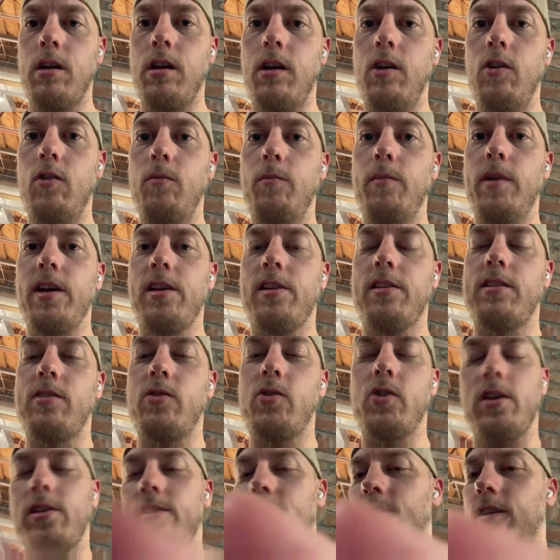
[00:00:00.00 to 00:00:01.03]
You missed
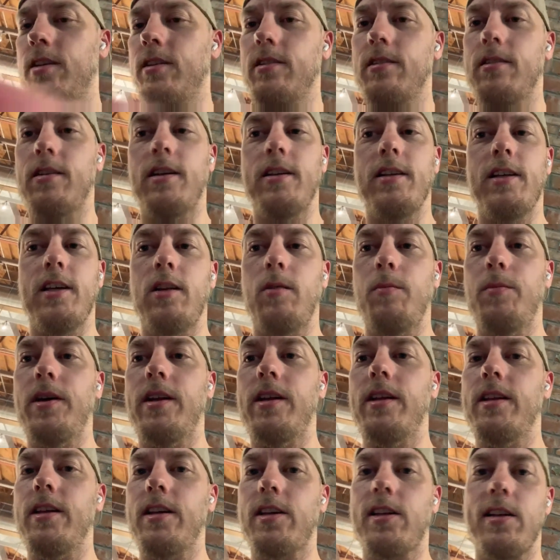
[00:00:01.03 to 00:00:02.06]
just a little
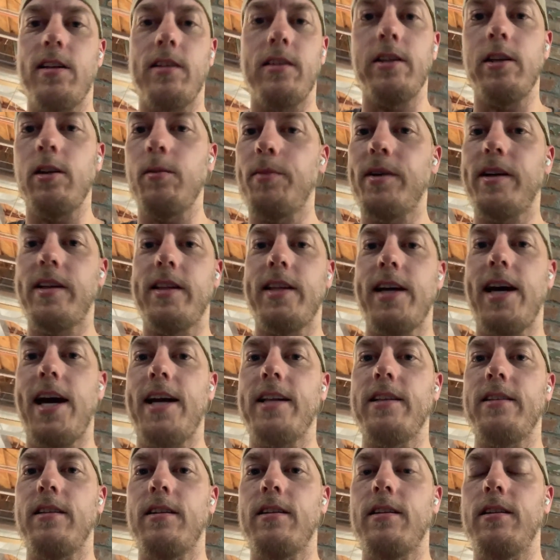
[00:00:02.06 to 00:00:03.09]
bit of this, a little bit of
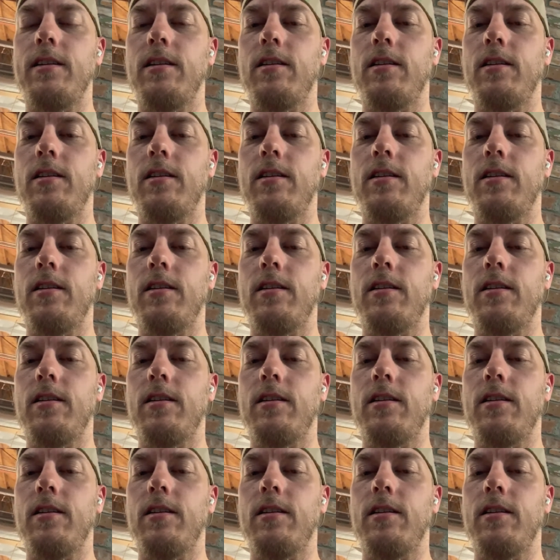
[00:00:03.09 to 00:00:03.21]
that.